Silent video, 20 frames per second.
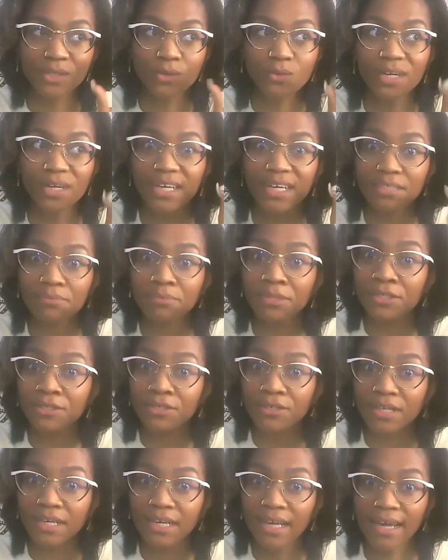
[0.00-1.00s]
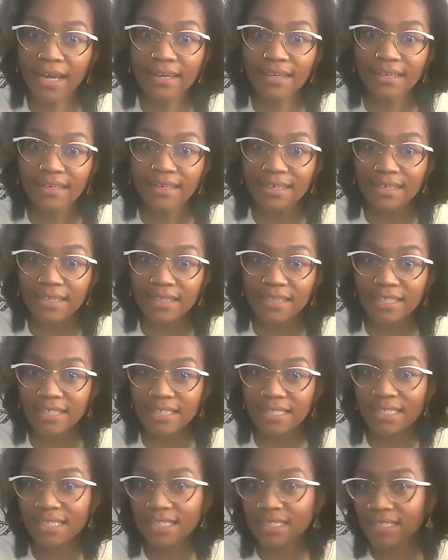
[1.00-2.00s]
what has been creating
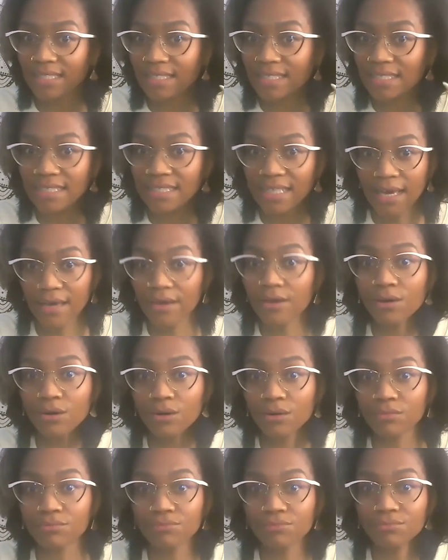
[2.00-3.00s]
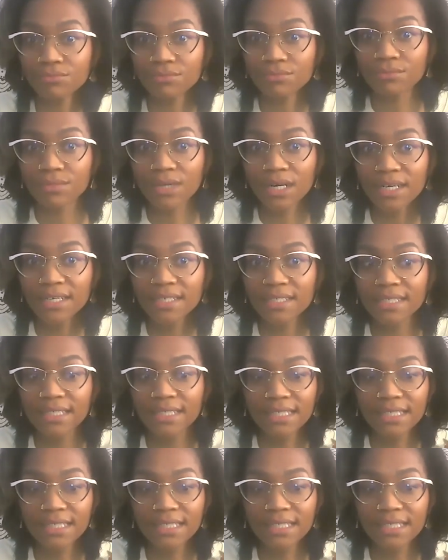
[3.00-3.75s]
this this hell, right?